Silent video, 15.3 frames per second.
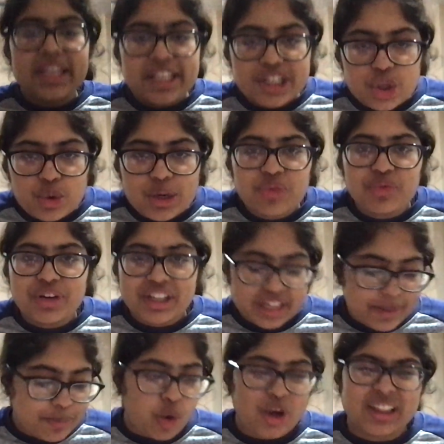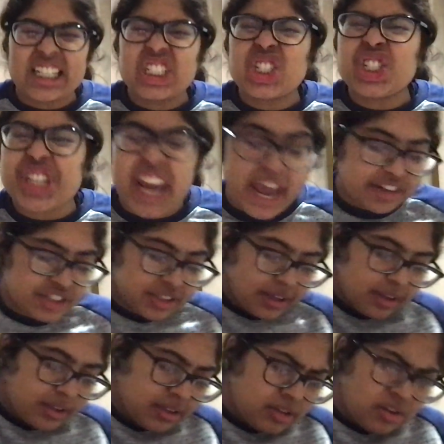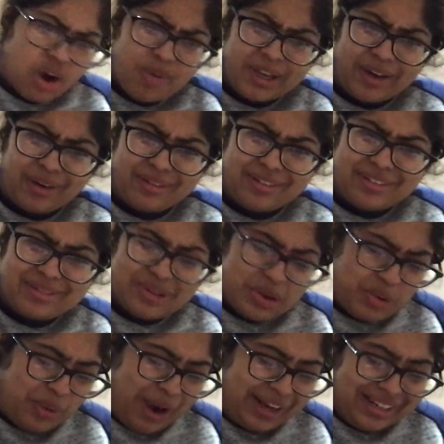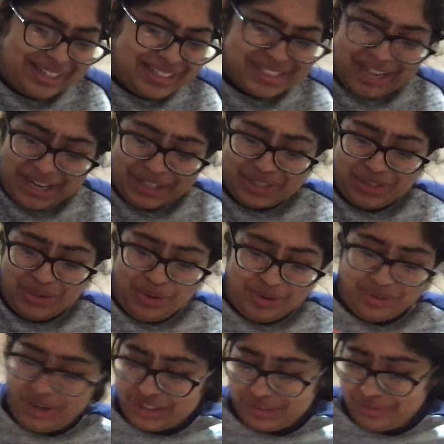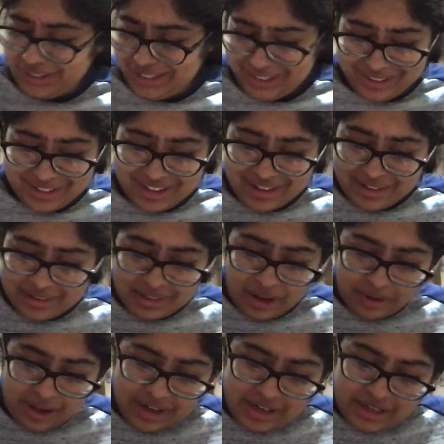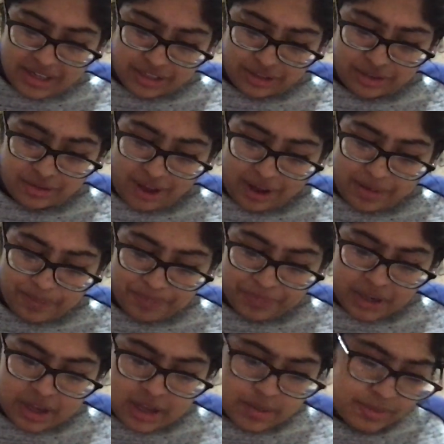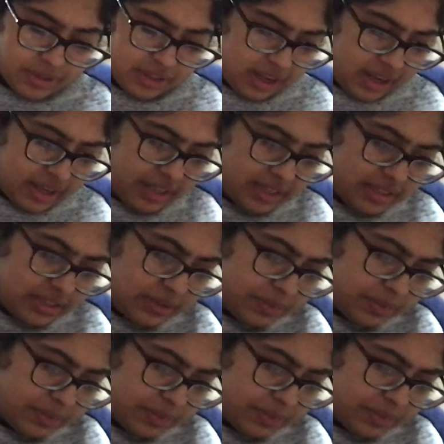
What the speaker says: doing really pointless shit. Oh my God. Why did I say it so aggressively? I didn't need to do that. But I'm